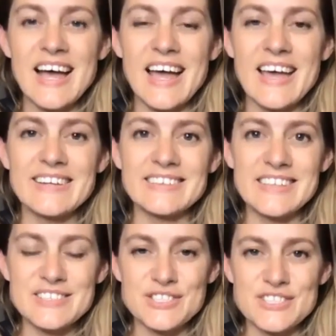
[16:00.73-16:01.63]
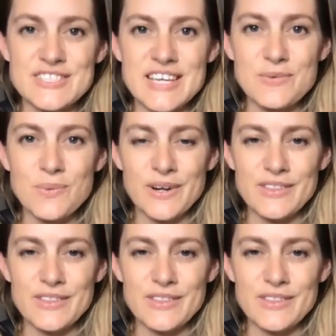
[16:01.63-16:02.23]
And let's just think, what are the